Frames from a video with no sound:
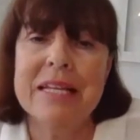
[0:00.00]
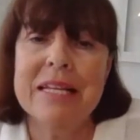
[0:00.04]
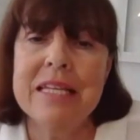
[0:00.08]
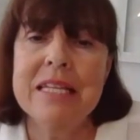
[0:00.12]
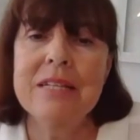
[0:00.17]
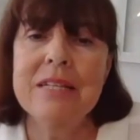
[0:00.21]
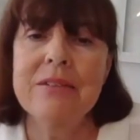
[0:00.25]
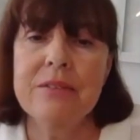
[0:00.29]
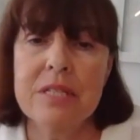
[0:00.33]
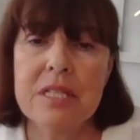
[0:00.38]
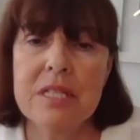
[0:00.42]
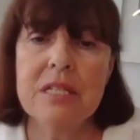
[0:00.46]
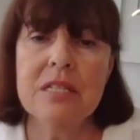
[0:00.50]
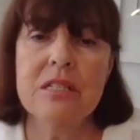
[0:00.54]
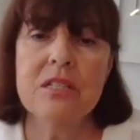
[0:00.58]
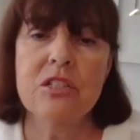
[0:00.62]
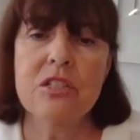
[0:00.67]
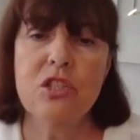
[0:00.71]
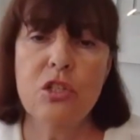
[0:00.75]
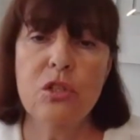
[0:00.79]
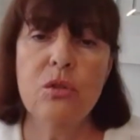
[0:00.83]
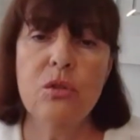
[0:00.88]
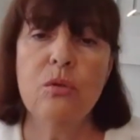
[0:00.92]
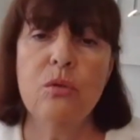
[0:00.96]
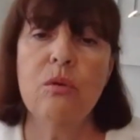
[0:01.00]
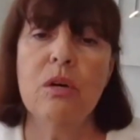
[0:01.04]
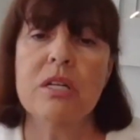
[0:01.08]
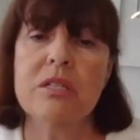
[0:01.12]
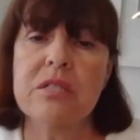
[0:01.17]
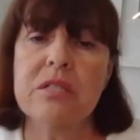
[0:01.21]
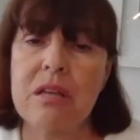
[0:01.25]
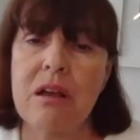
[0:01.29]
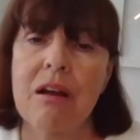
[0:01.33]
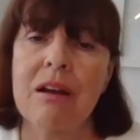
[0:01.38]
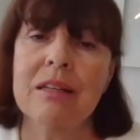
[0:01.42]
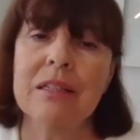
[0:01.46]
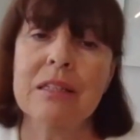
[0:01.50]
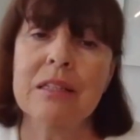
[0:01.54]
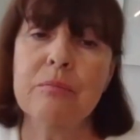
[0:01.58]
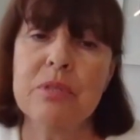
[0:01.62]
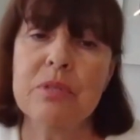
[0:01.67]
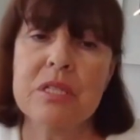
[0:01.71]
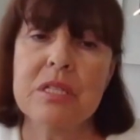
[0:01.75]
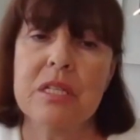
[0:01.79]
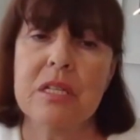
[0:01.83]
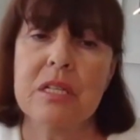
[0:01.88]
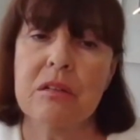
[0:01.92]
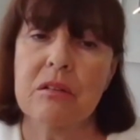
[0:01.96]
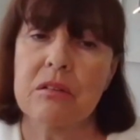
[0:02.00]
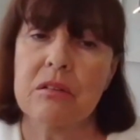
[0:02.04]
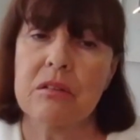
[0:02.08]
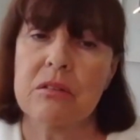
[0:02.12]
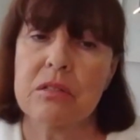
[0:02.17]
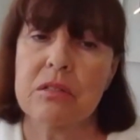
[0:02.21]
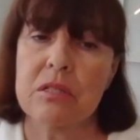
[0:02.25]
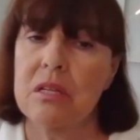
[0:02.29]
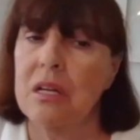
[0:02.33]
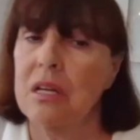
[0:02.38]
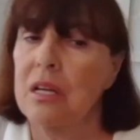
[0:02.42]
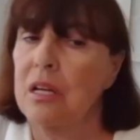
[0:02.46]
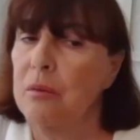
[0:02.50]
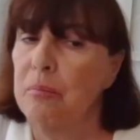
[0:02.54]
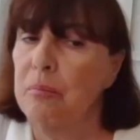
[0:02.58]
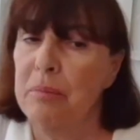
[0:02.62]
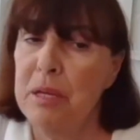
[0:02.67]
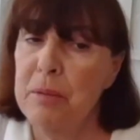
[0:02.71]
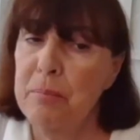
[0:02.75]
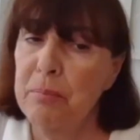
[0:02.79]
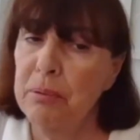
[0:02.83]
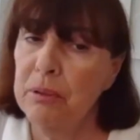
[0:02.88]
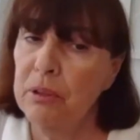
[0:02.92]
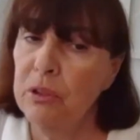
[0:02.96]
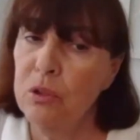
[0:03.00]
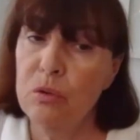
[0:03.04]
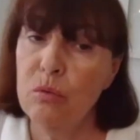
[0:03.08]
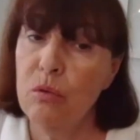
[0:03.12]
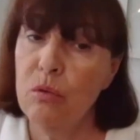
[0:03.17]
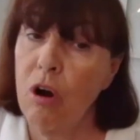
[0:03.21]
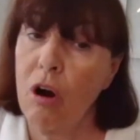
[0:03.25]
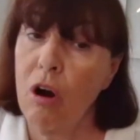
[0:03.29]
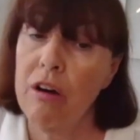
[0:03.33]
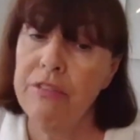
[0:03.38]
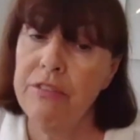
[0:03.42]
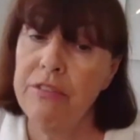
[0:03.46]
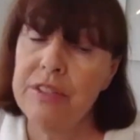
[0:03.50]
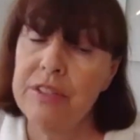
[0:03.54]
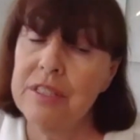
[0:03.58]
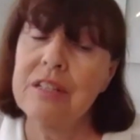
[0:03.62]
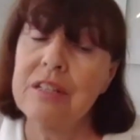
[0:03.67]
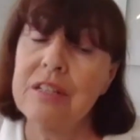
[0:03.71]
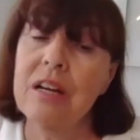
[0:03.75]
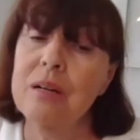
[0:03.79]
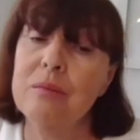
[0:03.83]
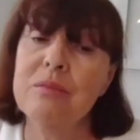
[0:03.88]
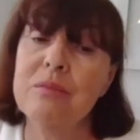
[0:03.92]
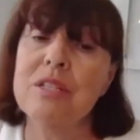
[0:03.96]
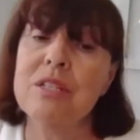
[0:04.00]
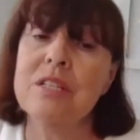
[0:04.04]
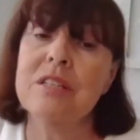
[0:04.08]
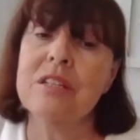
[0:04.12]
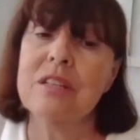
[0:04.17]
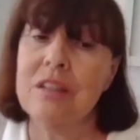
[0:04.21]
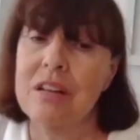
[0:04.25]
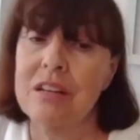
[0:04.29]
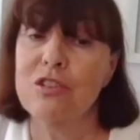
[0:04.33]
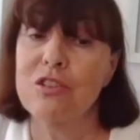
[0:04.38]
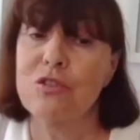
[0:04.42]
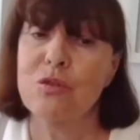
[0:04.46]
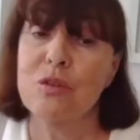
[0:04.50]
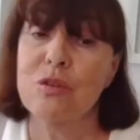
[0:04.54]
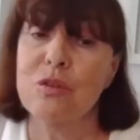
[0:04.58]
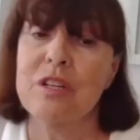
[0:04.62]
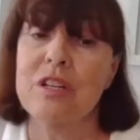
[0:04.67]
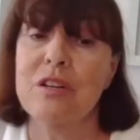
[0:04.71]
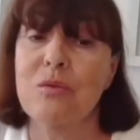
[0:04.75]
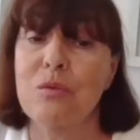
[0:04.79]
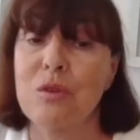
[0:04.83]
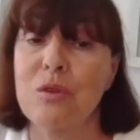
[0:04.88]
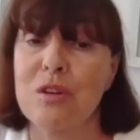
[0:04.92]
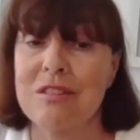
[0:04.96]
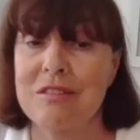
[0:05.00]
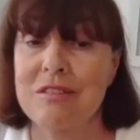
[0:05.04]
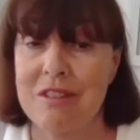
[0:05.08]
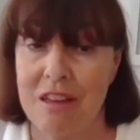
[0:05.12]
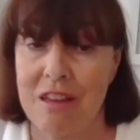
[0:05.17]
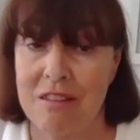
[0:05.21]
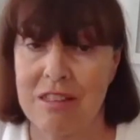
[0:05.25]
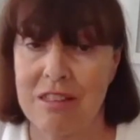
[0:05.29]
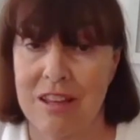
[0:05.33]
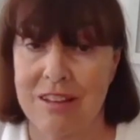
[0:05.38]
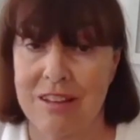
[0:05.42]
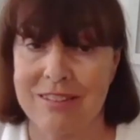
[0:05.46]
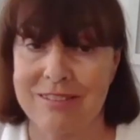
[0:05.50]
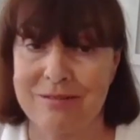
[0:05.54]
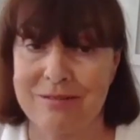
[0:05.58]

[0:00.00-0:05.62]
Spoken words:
gives it to asylum seekers, people who often come to the country with nothing.